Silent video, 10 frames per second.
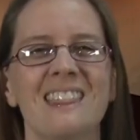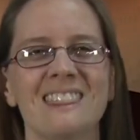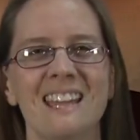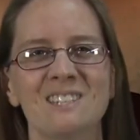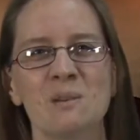
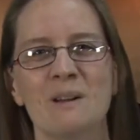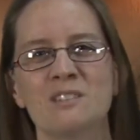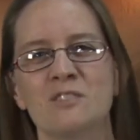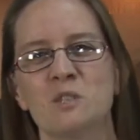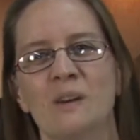Thanks so
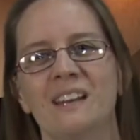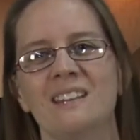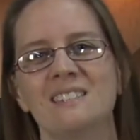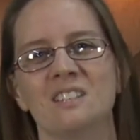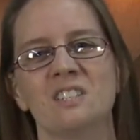much for joining
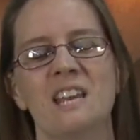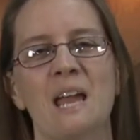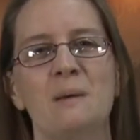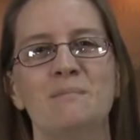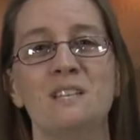us here
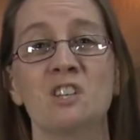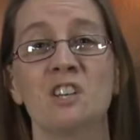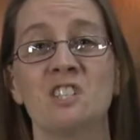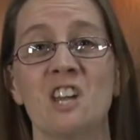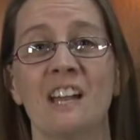today. Be sure
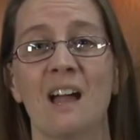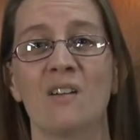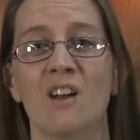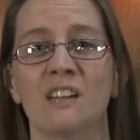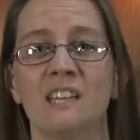to check out
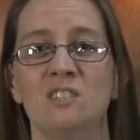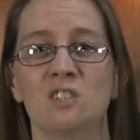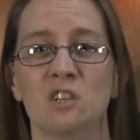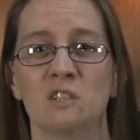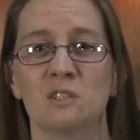our Kids
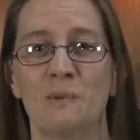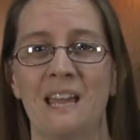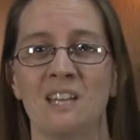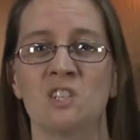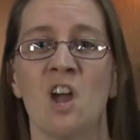Church
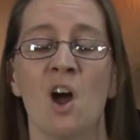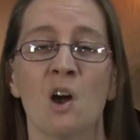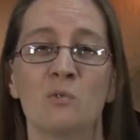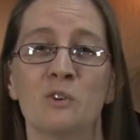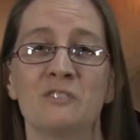page
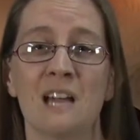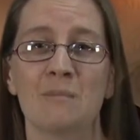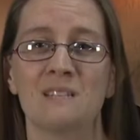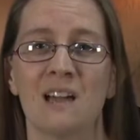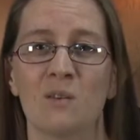on
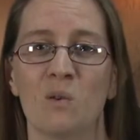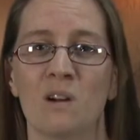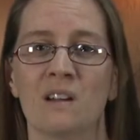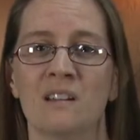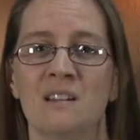
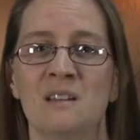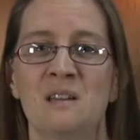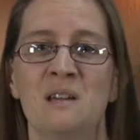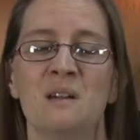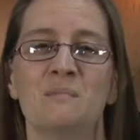rooftop.org.
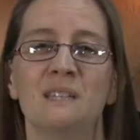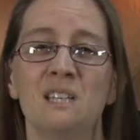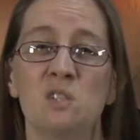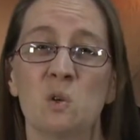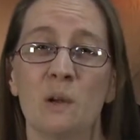
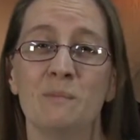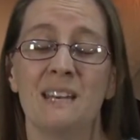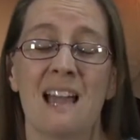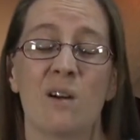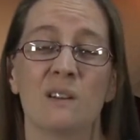Please join me
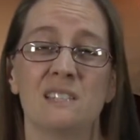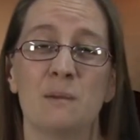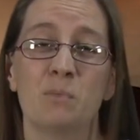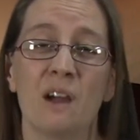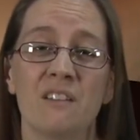now as I
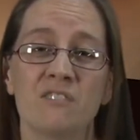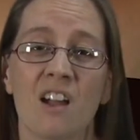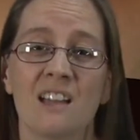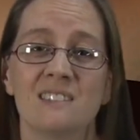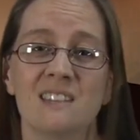pray for
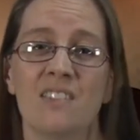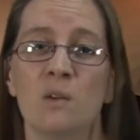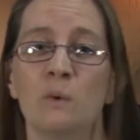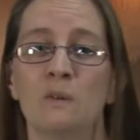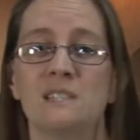us, and
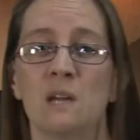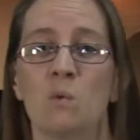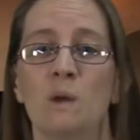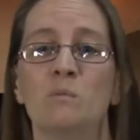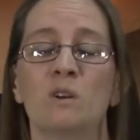then we will sing
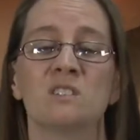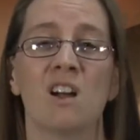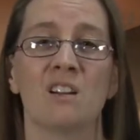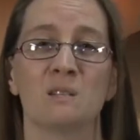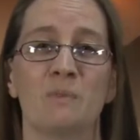one more
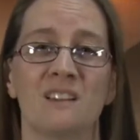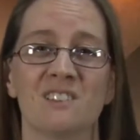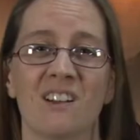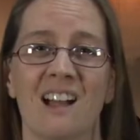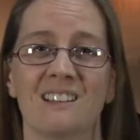song to praise
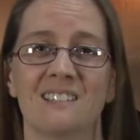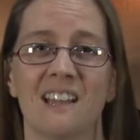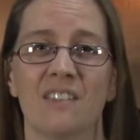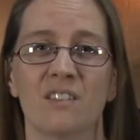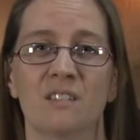our God
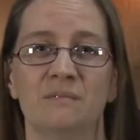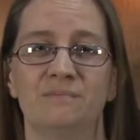together.